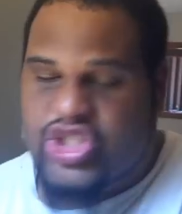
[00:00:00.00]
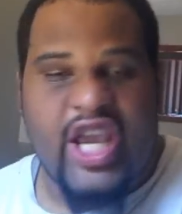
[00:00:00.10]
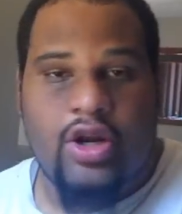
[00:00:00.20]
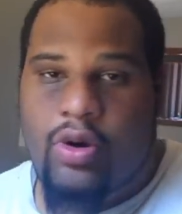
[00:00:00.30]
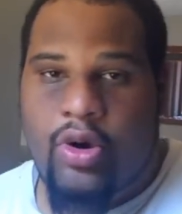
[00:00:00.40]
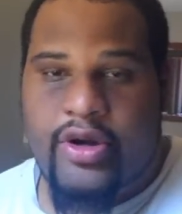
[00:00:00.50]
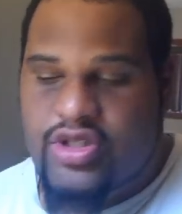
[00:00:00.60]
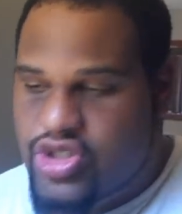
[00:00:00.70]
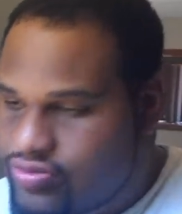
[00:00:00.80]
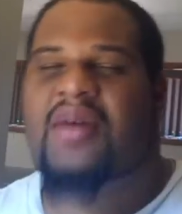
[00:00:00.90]
Channel
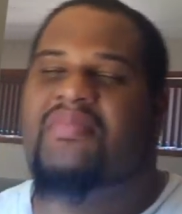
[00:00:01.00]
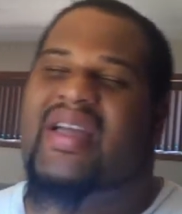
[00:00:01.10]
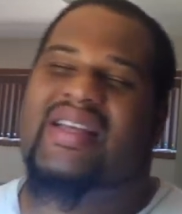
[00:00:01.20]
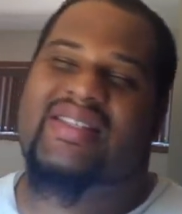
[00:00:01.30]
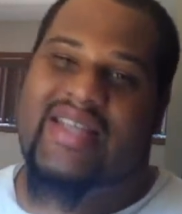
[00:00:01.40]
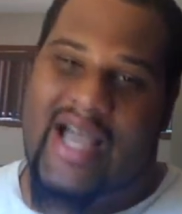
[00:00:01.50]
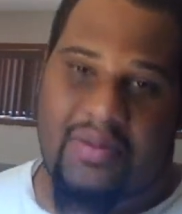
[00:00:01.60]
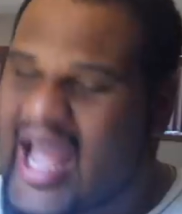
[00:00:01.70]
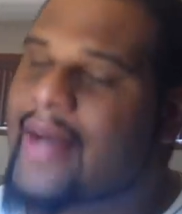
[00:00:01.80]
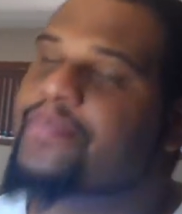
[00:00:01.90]
Orange, amazing
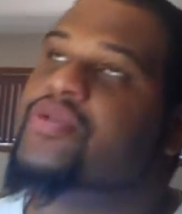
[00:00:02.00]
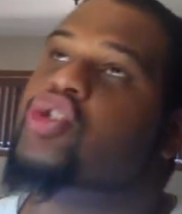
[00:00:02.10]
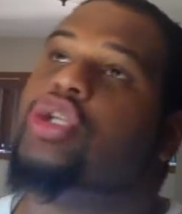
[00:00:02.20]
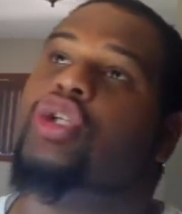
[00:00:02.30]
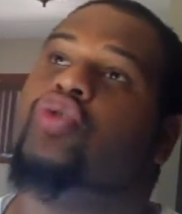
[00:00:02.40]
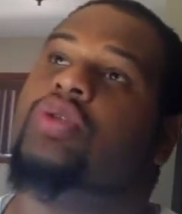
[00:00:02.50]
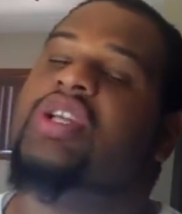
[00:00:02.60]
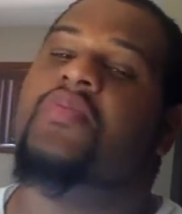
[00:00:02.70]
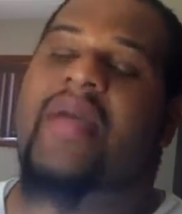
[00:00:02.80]
album. Absolutely